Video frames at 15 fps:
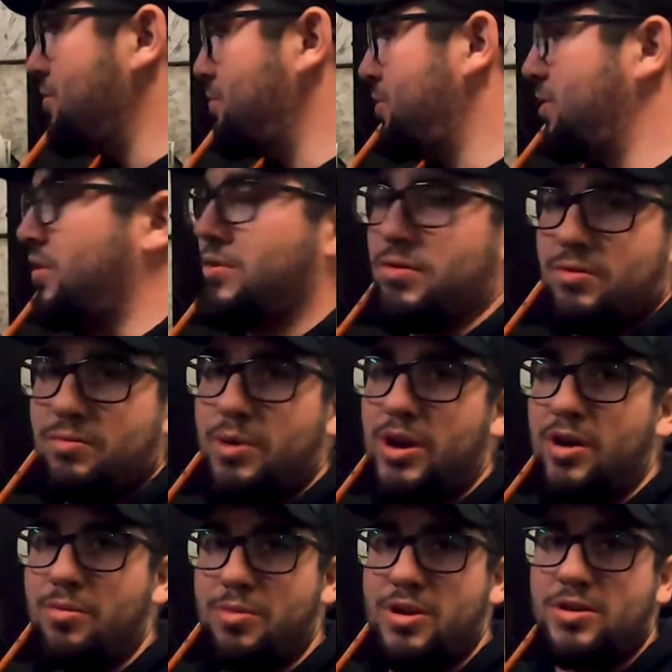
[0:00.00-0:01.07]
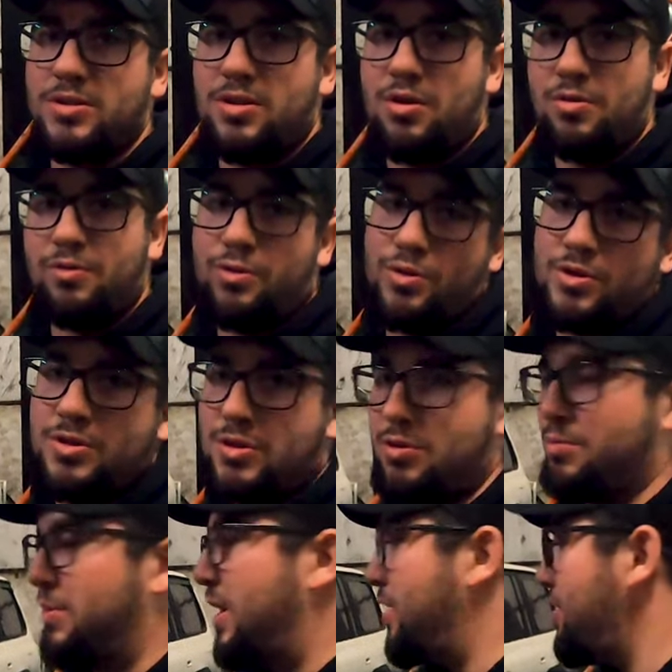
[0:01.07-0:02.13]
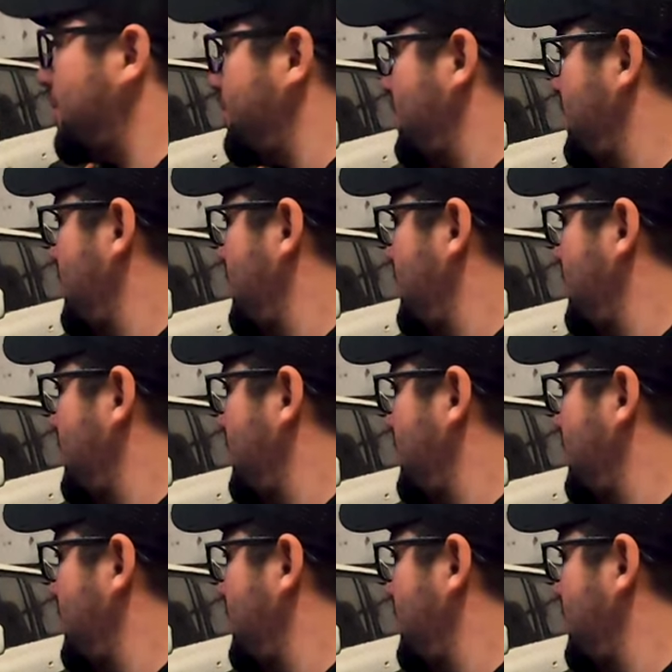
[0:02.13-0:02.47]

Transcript: well then by all means go for it and scoop that up.